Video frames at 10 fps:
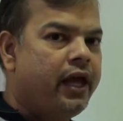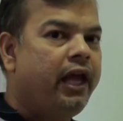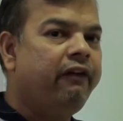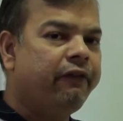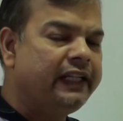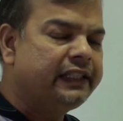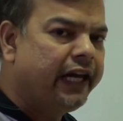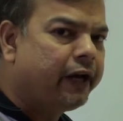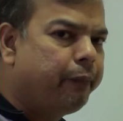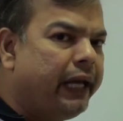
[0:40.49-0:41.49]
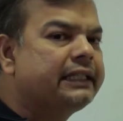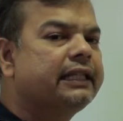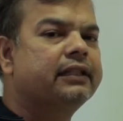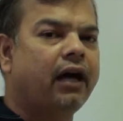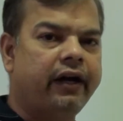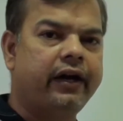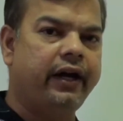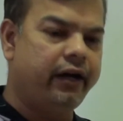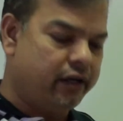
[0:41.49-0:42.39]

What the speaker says: If I select base as 100,